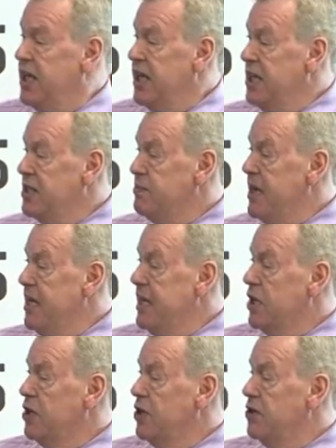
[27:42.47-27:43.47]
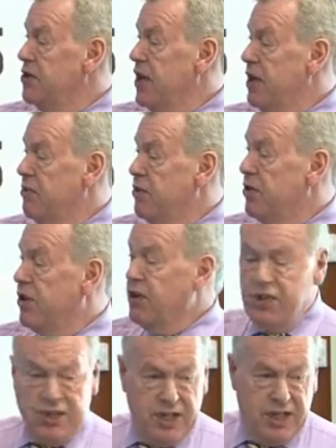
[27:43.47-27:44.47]
is mainly glutathione
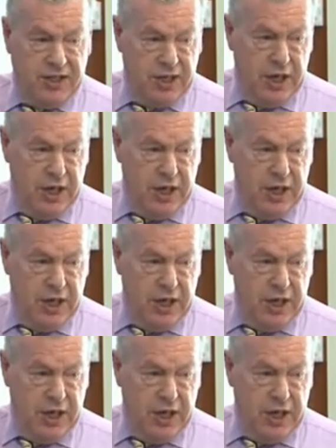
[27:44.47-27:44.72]
peroxidase.